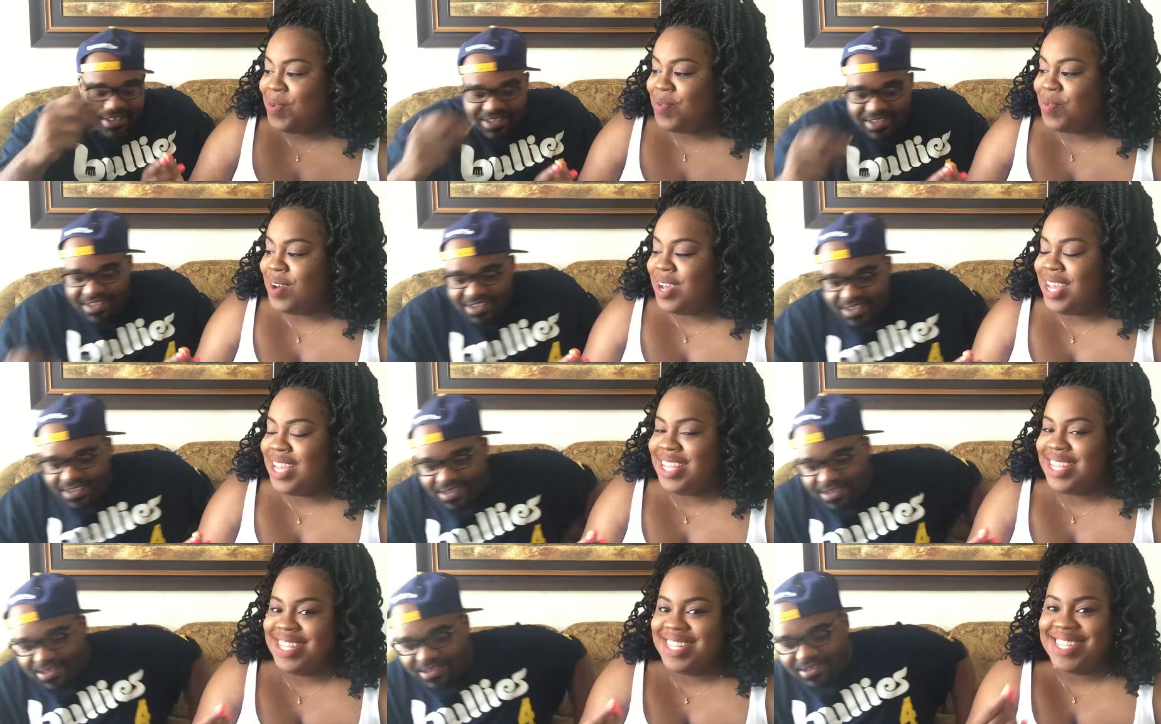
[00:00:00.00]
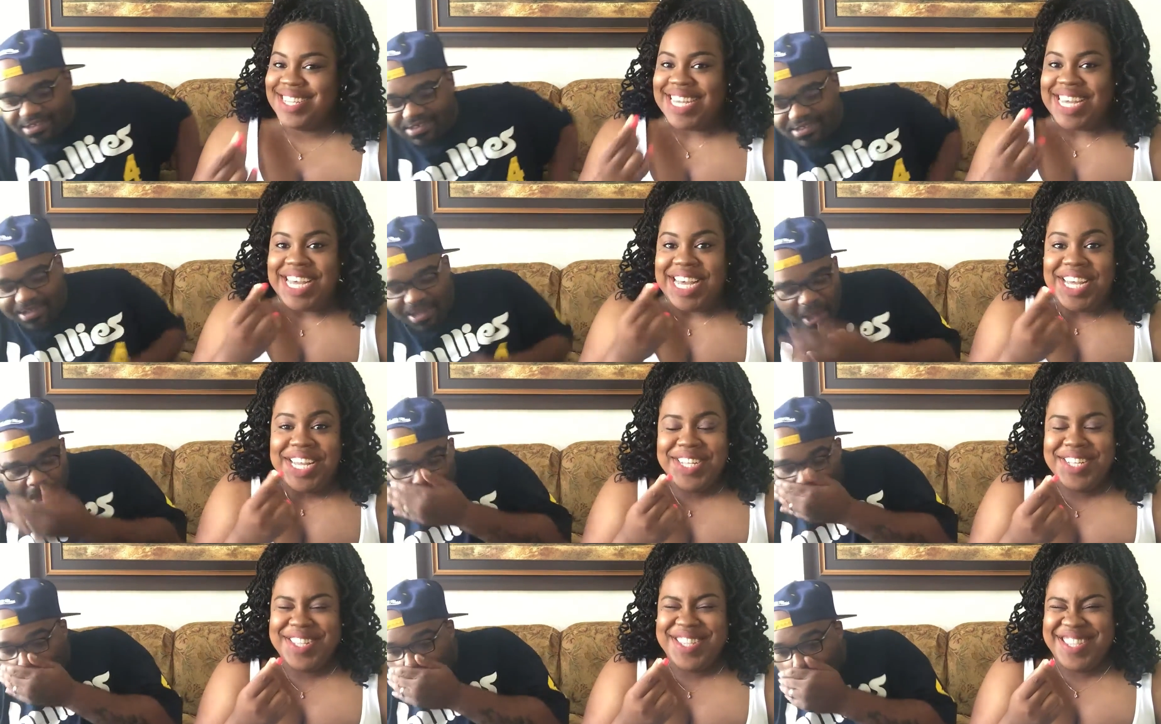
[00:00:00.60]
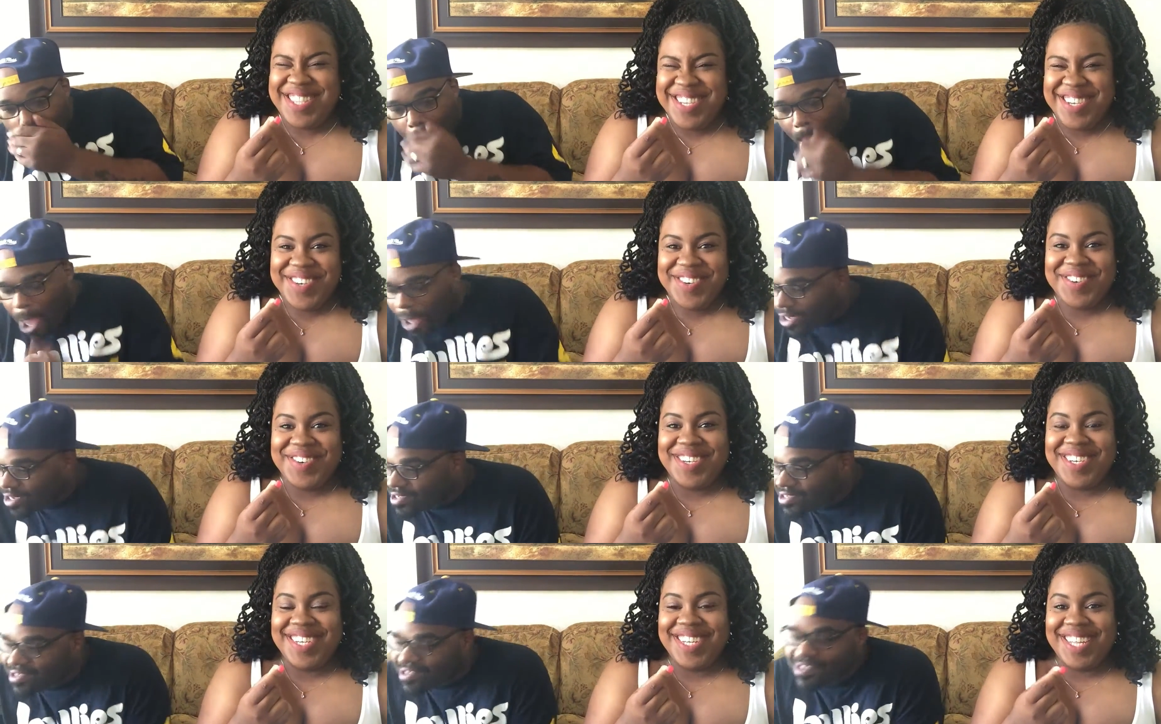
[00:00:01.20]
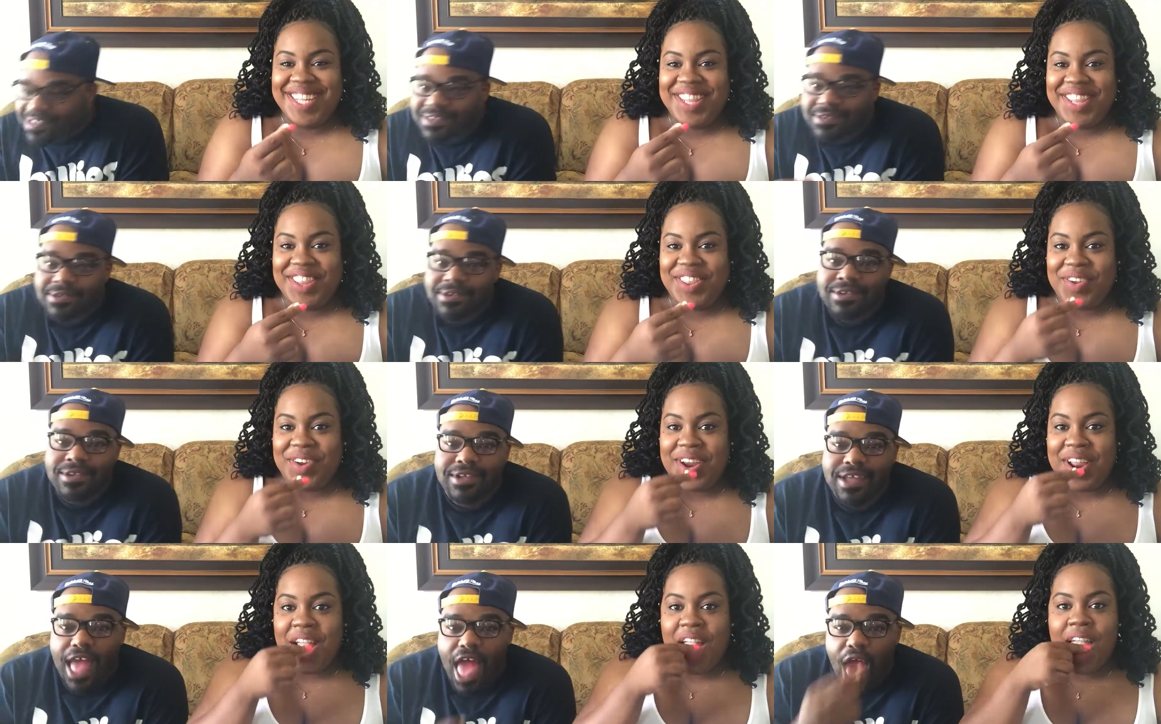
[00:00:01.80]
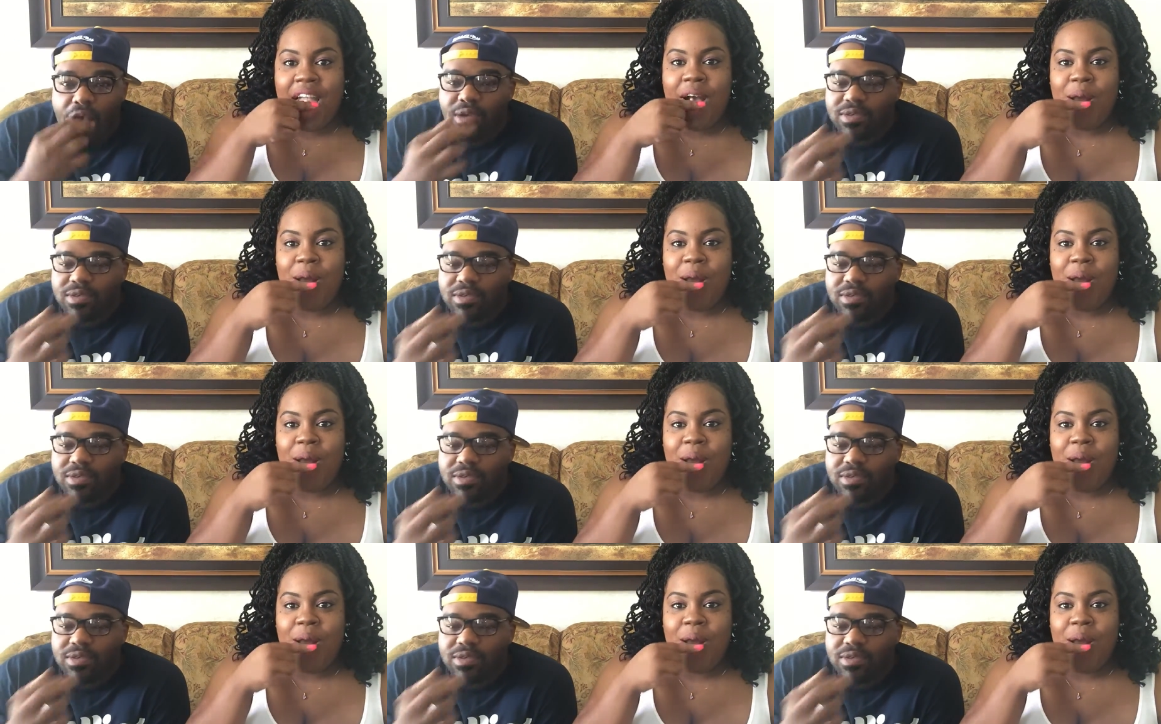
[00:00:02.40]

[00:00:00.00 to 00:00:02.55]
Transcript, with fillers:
Speaker 1: 1, 2, 3. Here